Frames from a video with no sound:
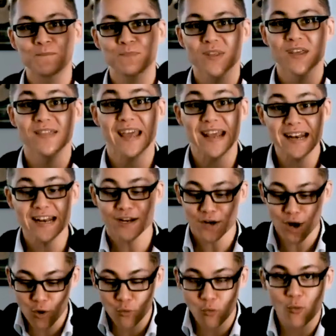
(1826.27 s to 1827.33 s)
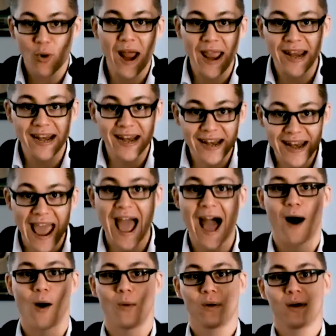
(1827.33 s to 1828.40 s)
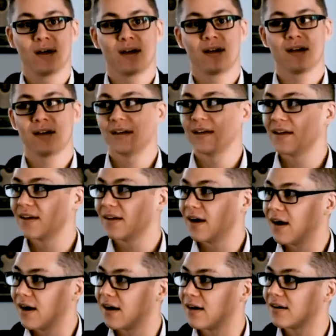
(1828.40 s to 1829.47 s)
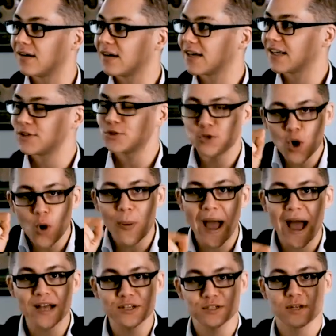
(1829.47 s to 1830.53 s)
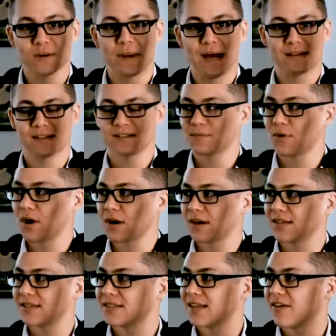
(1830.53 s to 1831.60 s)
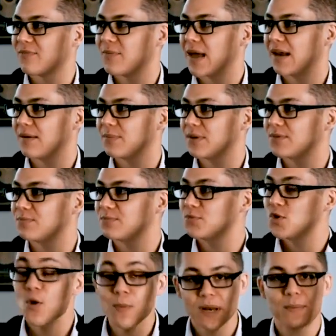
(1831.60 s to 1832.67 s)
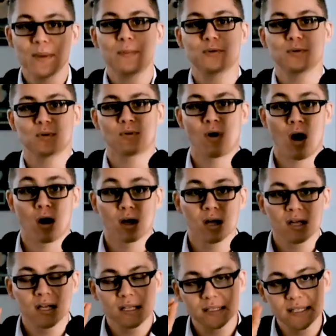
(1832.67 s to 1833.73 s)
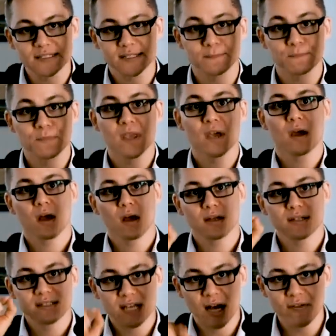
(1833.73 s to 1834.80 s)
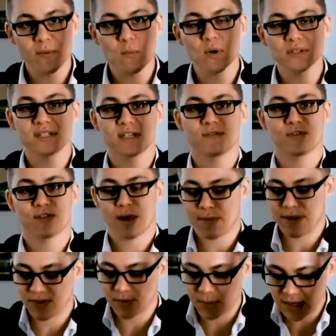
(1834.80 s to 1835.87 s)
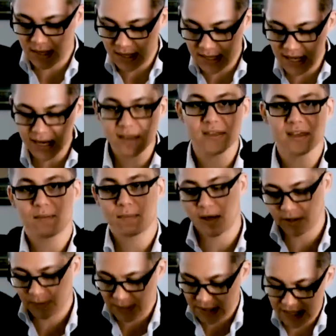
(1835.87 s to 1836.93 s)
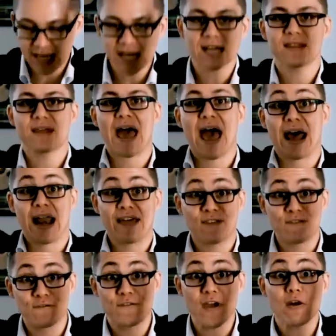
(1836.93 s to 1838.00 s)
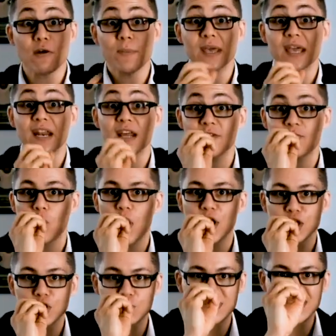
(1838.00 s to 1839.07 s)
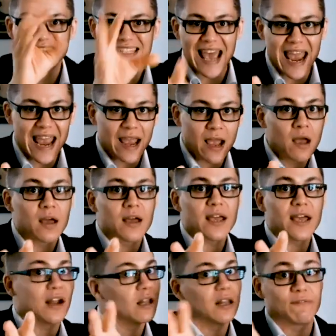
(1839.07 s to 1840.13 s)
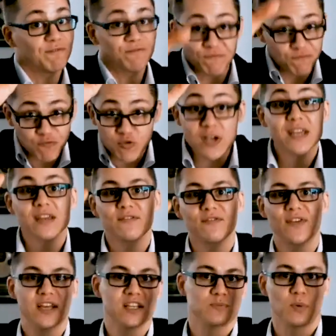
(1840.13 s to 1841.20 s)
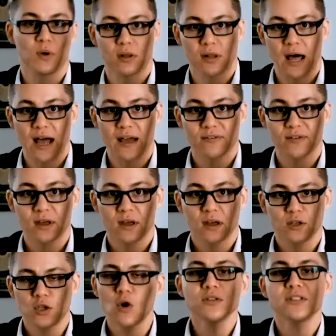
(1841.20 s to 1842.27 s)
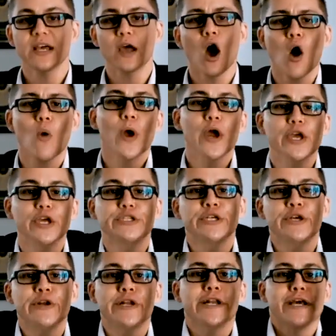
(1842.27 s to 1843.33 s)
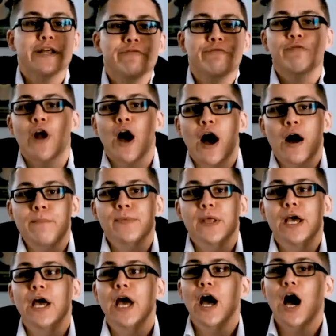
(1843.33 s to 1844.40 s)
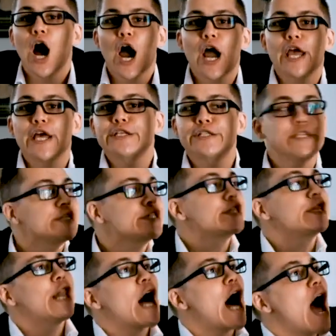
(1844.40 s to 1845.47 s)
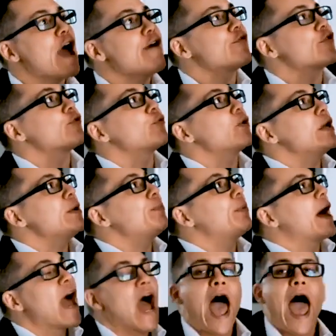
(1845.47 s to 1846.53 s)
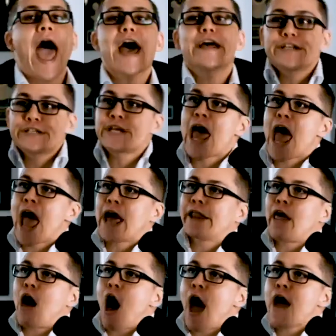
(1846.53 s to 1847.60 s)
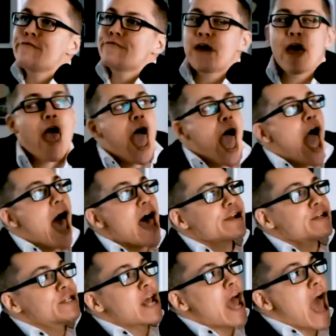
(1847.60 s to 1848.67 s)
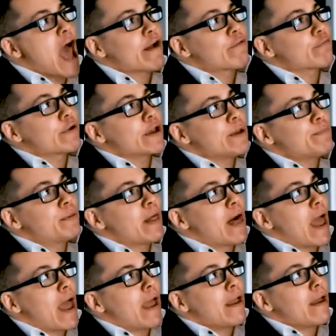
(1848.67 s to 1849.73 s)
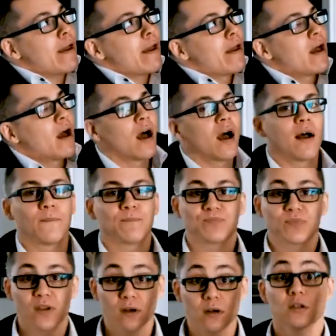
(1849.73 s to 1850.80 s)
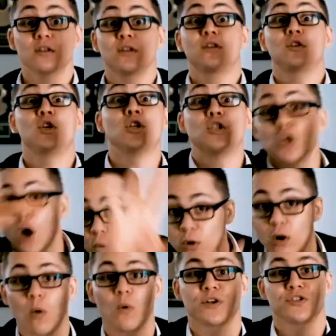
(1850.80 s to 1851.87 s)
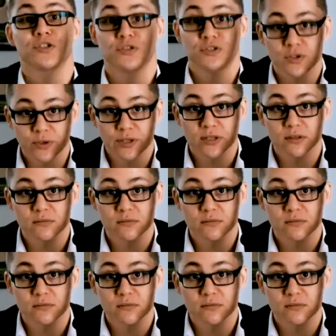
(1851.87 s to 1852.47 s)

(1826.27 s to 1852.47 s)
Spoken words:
They need to know right now. Oh, I get so passionate about this marketing stuff, man, because too many people do it wrong. Listen, tell them what's in it for them at the beginning of the email, at the beginning of the ad, at the very beginning of what you say in a freaking Facebook Live. Don't say, oh, where are you tuning in from? Is this live or replay? Hashtag live, hashtag replay. You don't know what you're doing.